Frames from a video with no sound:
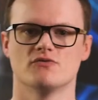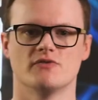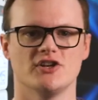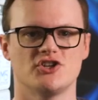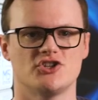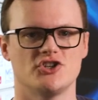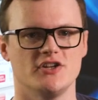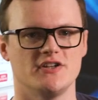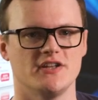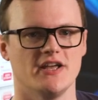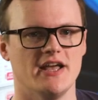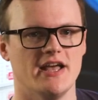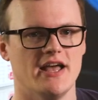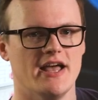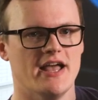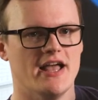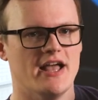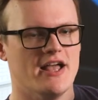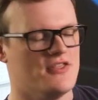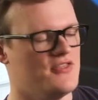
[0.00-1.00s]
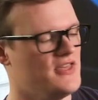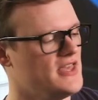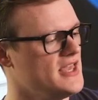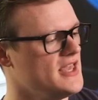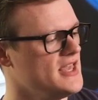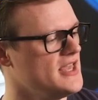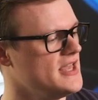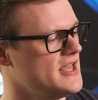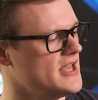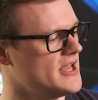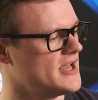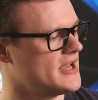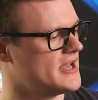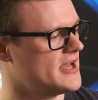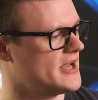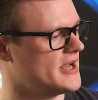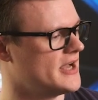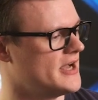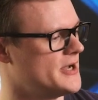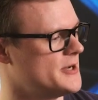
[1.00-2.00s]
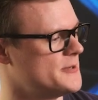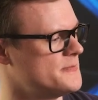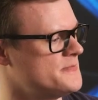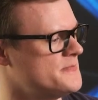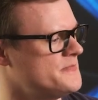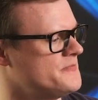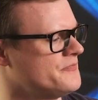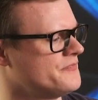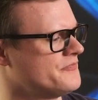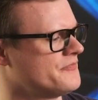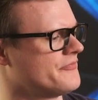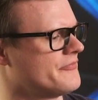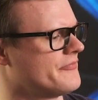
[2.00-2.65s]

you, Richard, the, um,